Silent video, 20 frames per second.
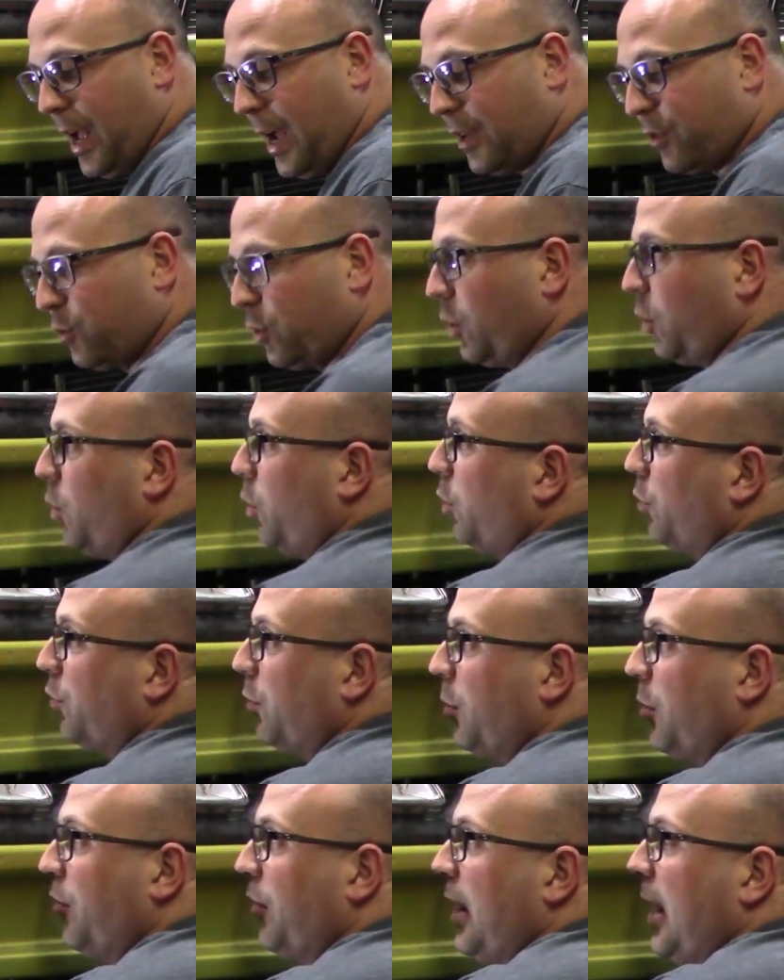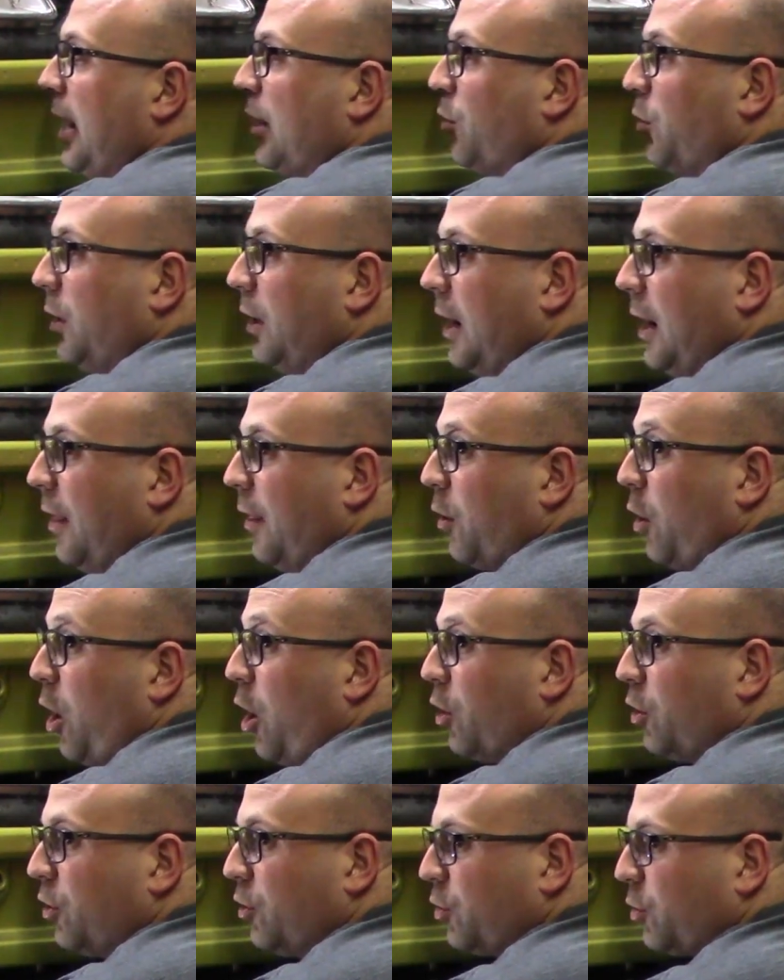extra holes from the factory and there
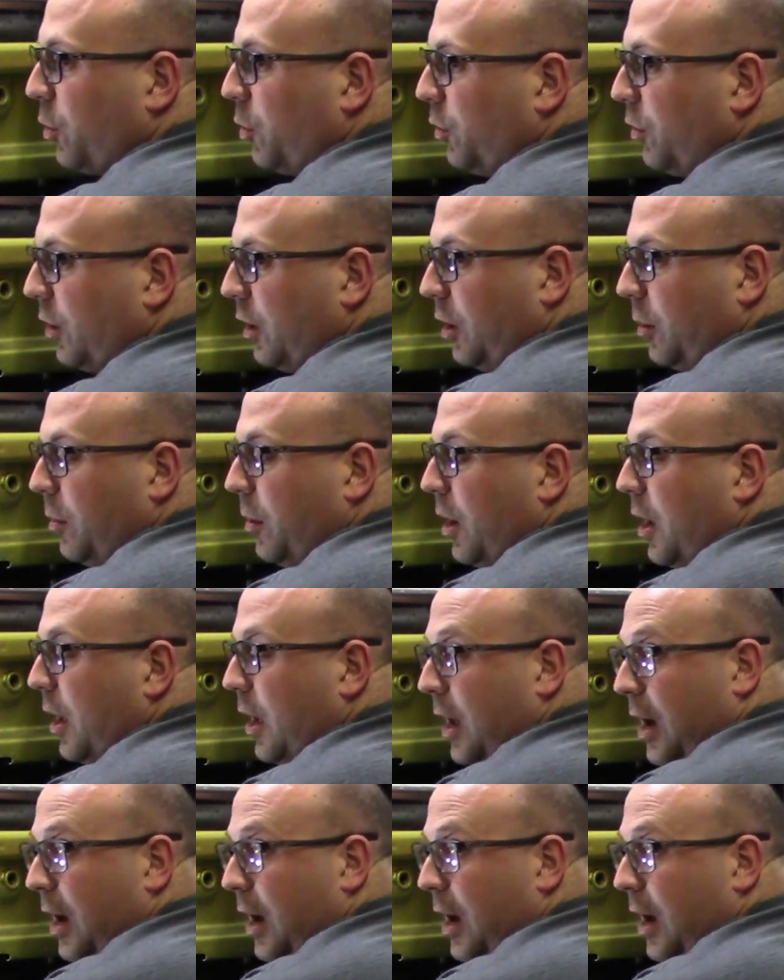aren't screws in them,